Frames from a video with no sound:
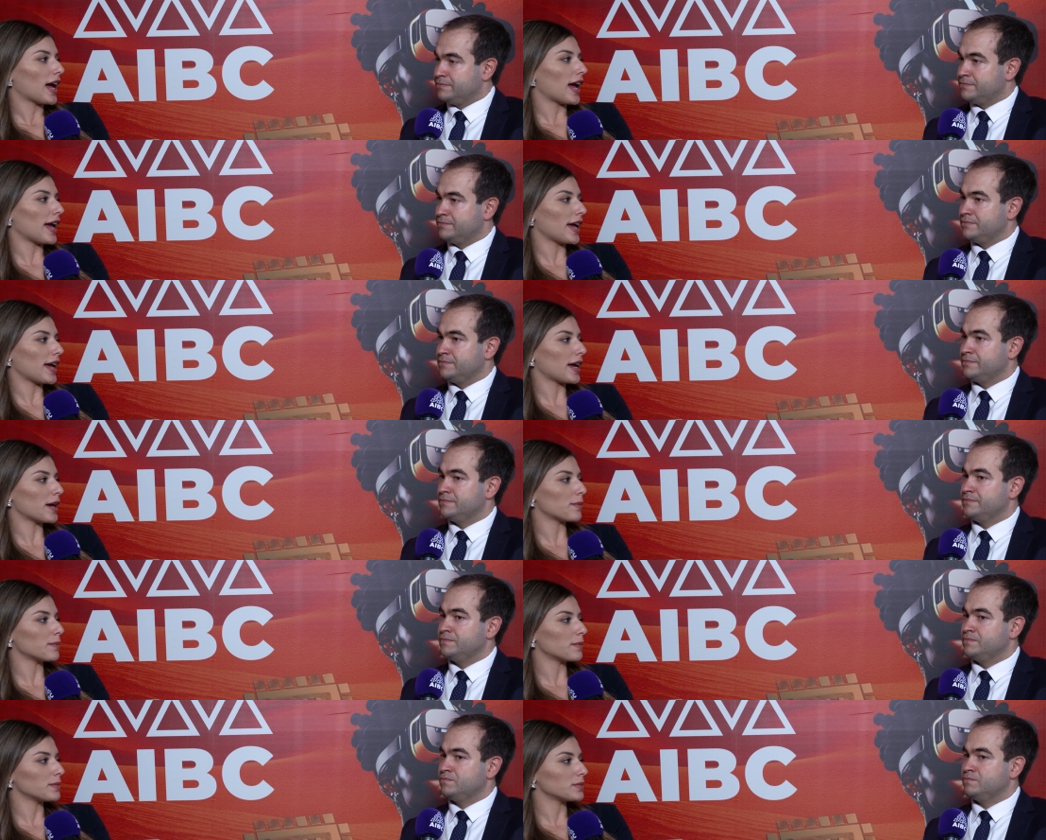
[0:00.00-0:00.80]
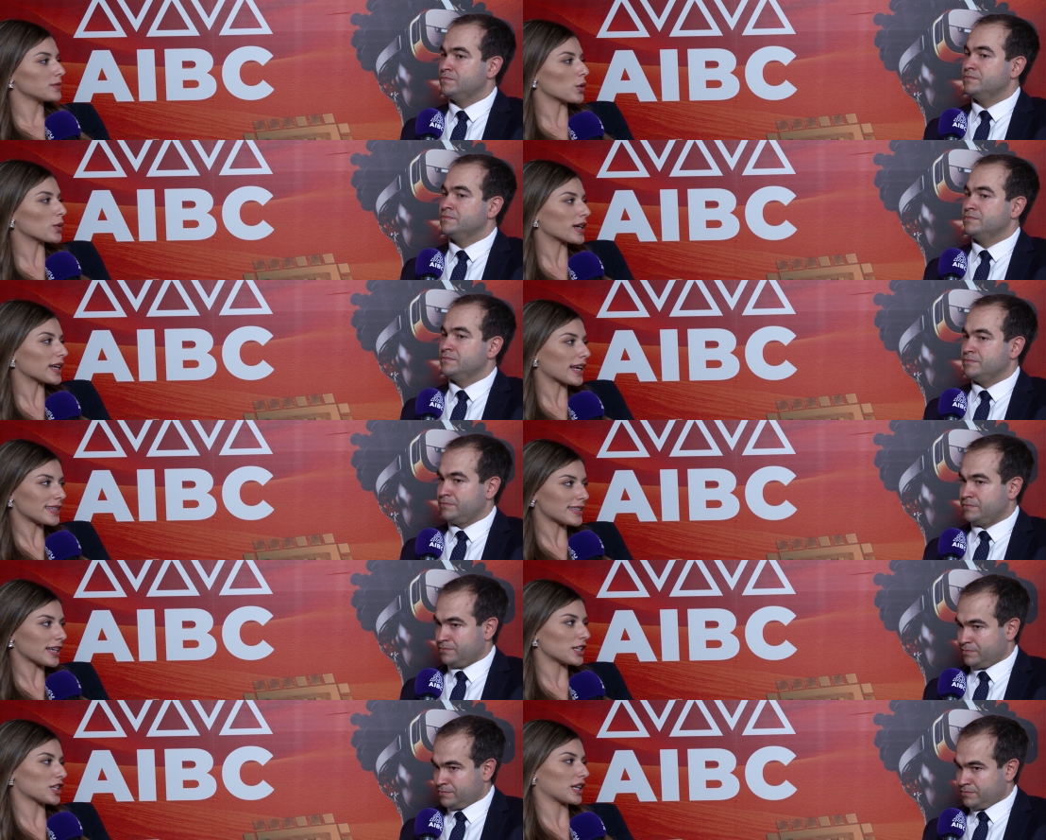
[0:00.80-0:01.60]
Speaker 1: Um,
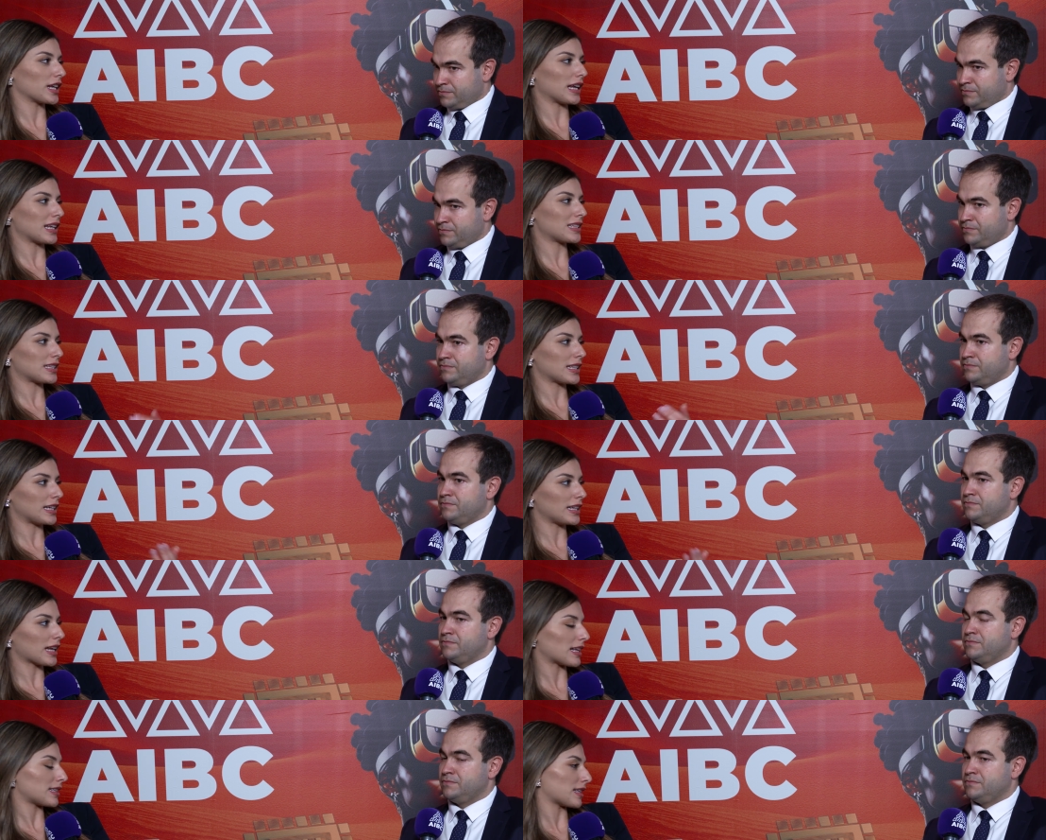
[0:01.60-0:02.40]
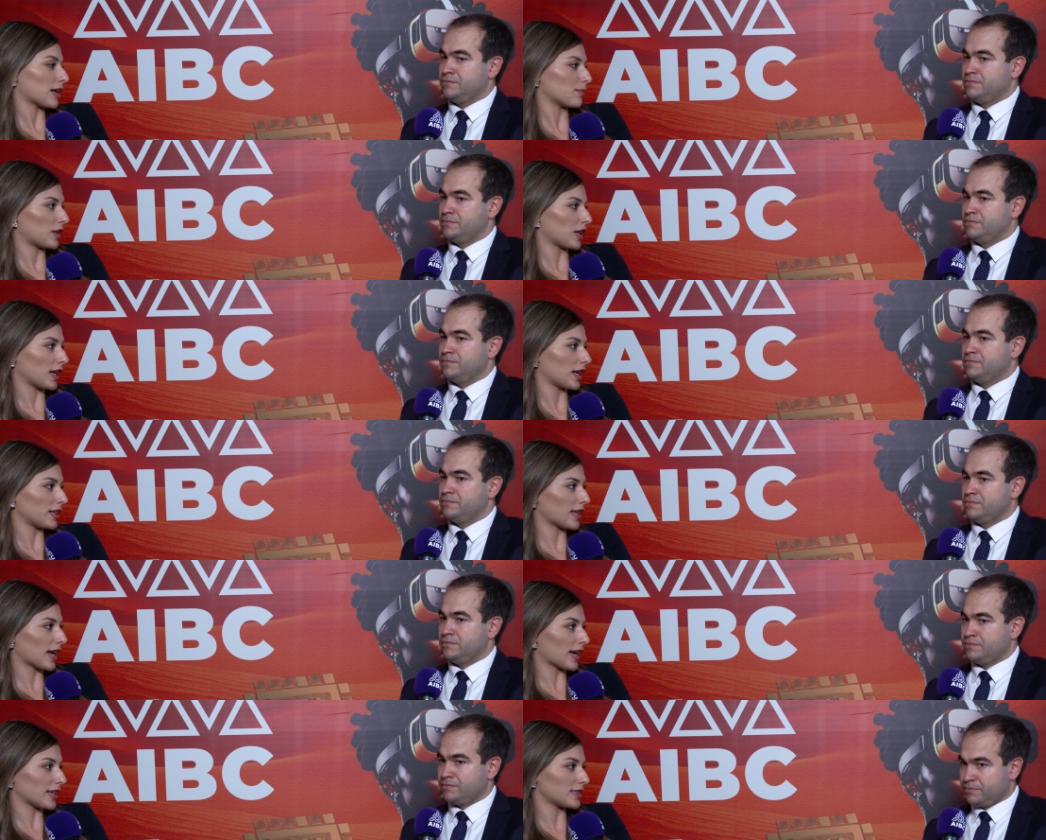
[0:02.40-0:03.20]
tokenization is seen as
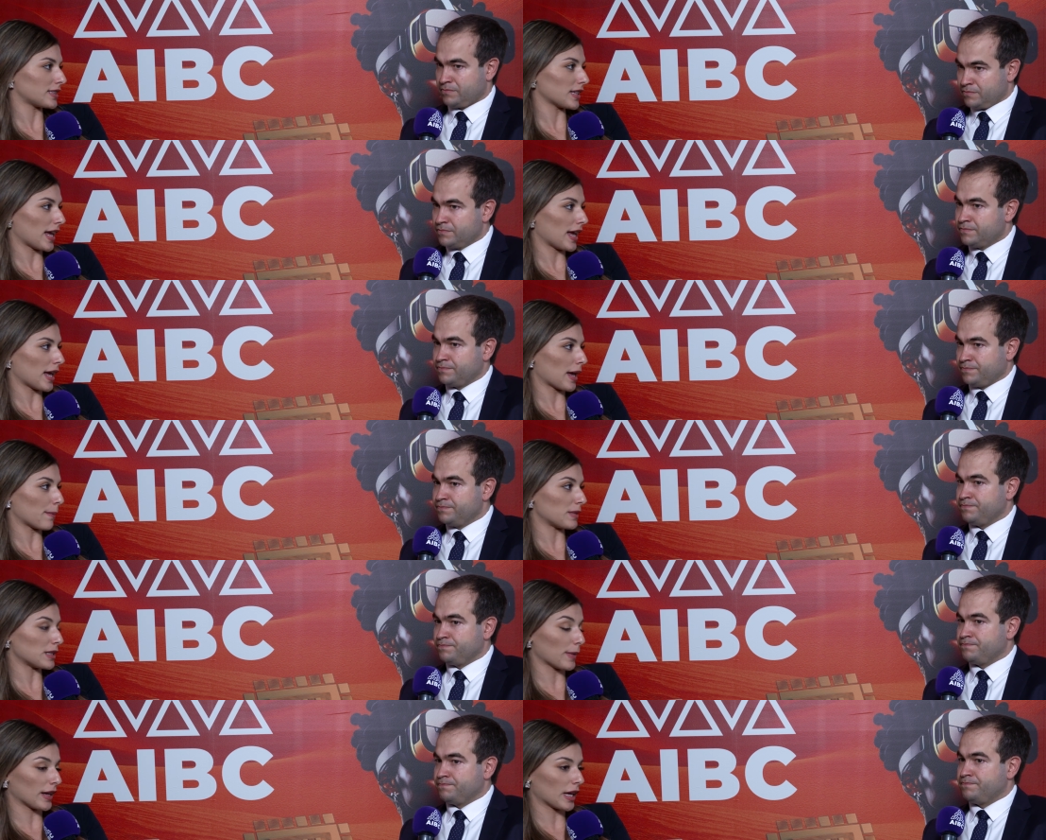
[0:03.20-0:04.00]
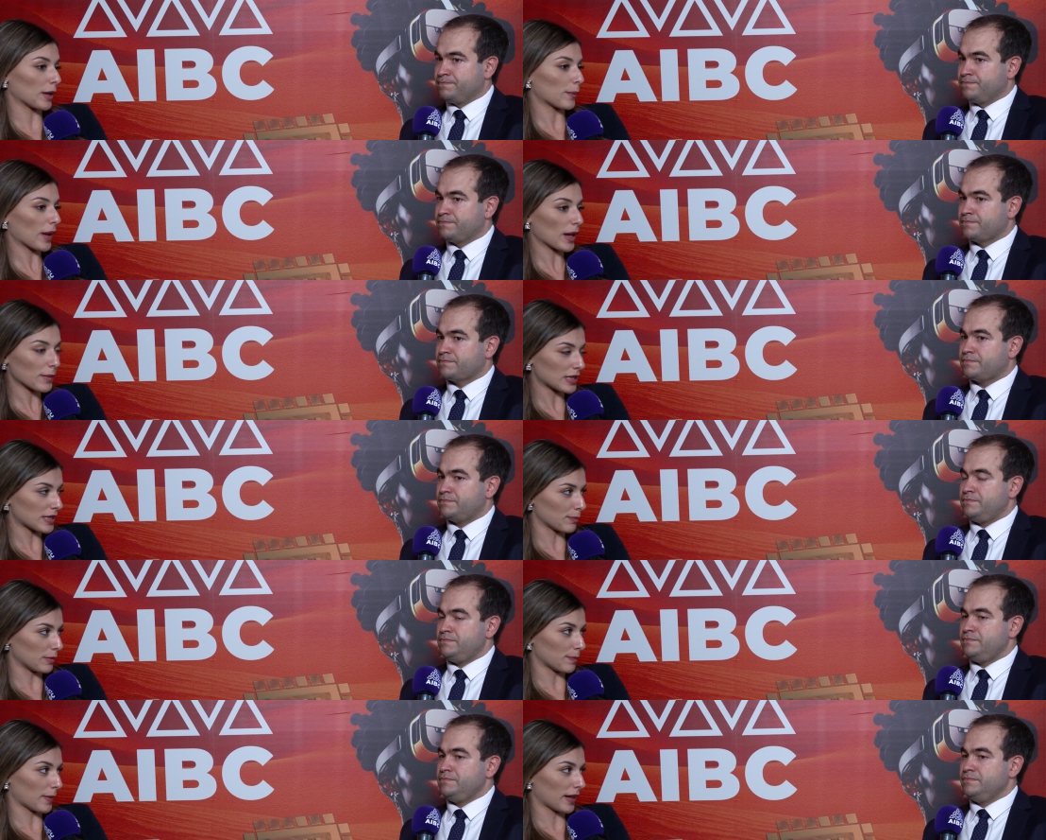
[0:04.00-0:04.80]
something that um, is making
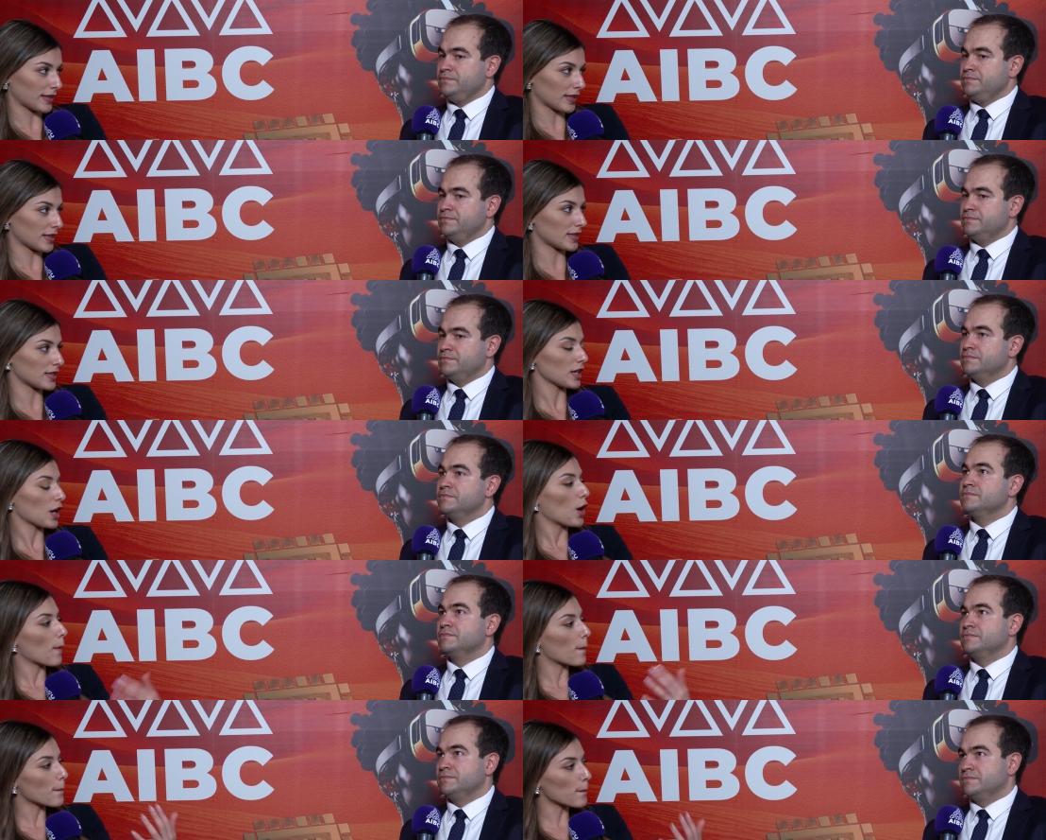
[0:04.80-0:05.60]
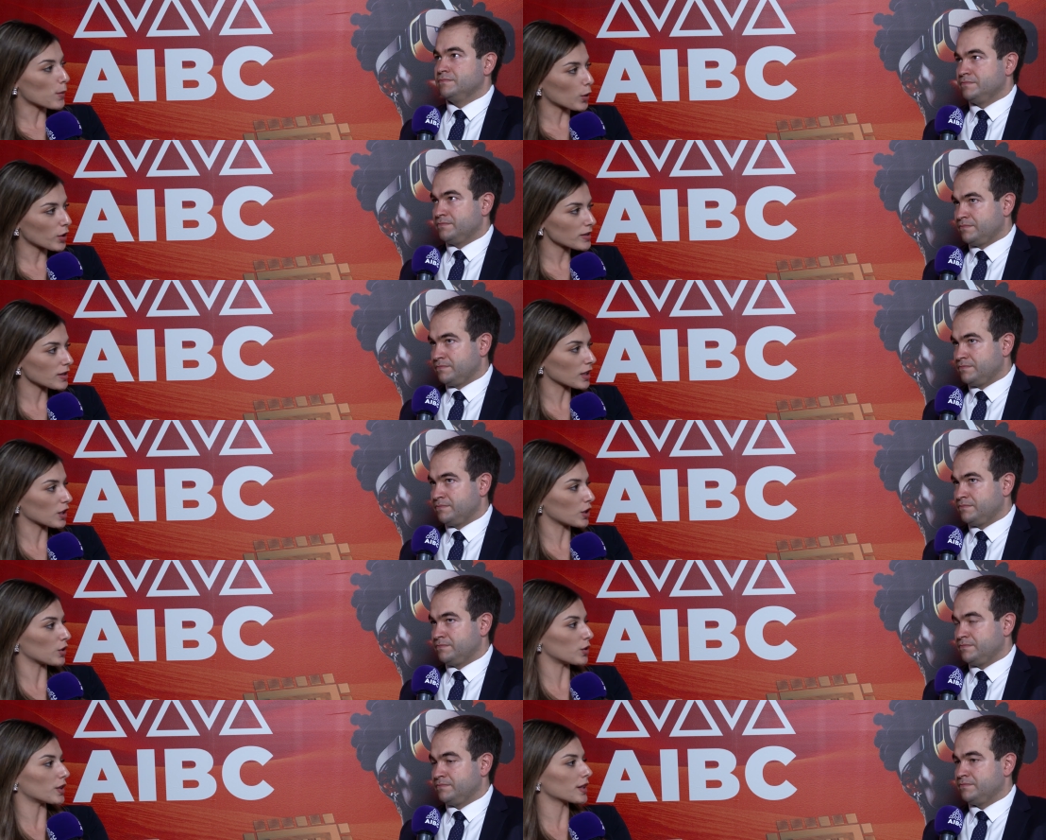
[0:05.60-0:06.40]
payment methods more
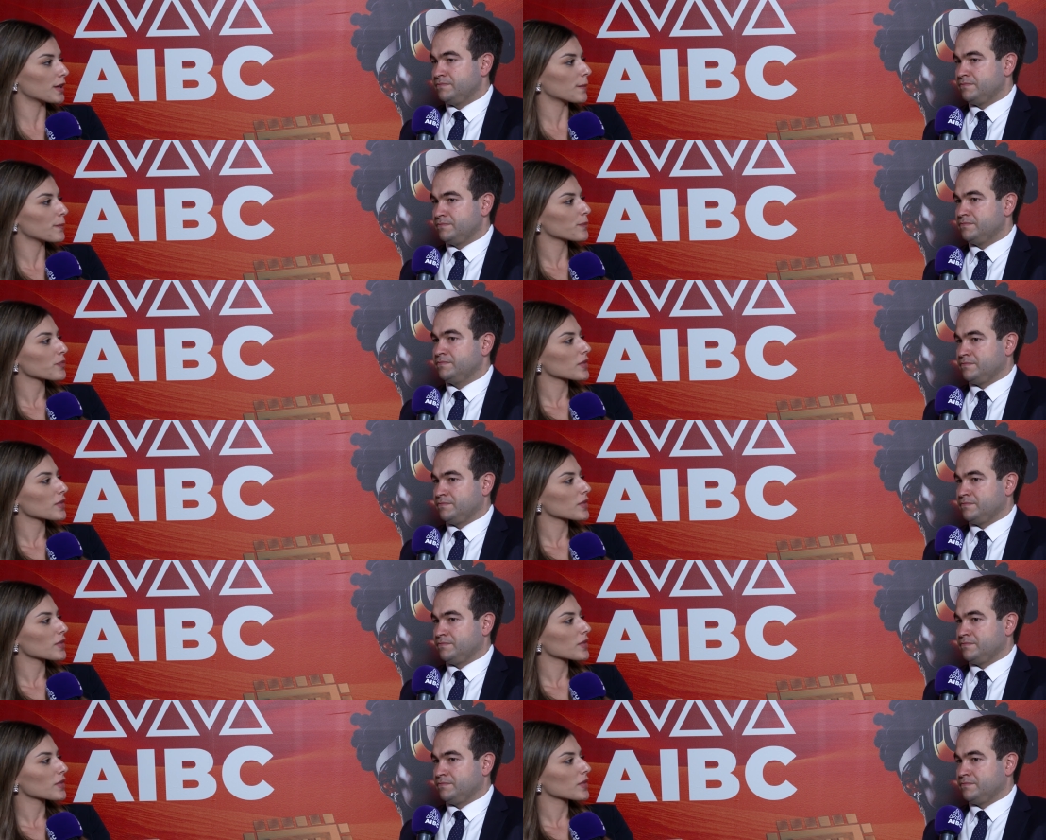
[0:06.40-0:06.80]
secure